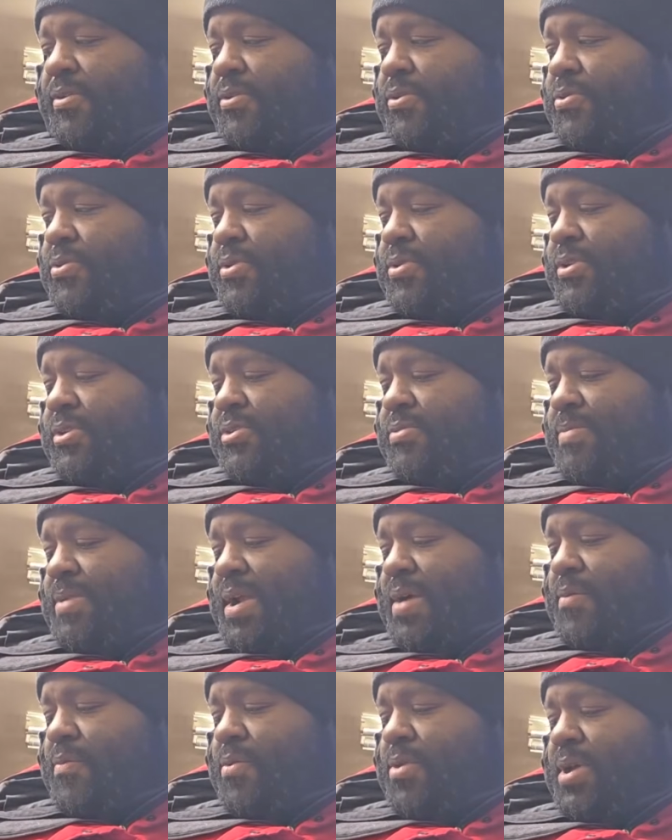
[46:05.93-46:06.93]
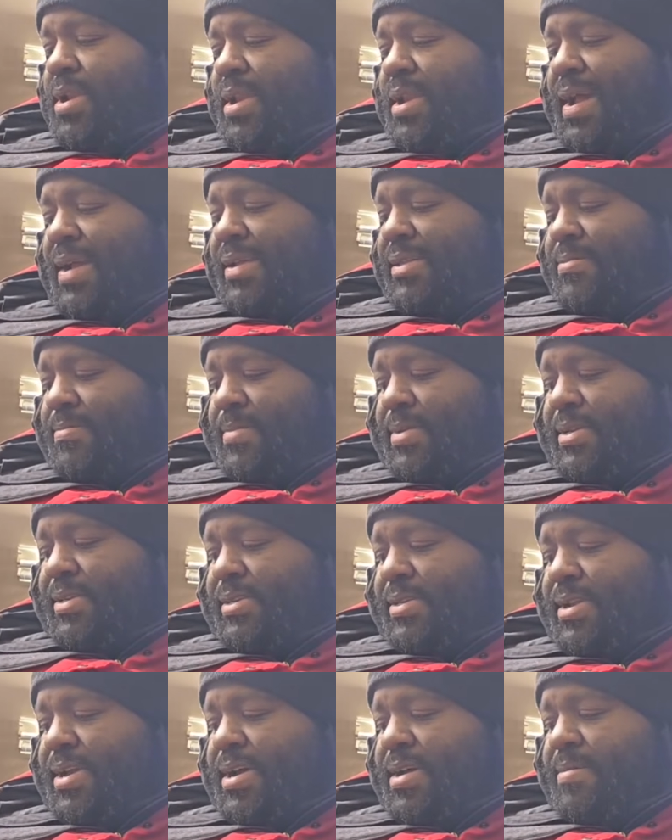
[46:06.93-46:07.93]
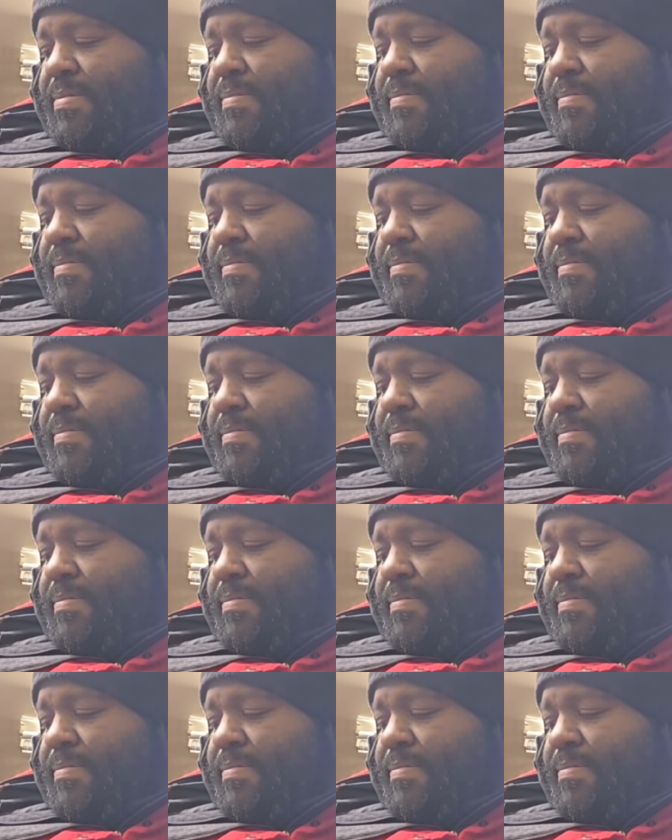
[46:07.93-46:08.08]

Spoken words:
lures, but I would like to mix it up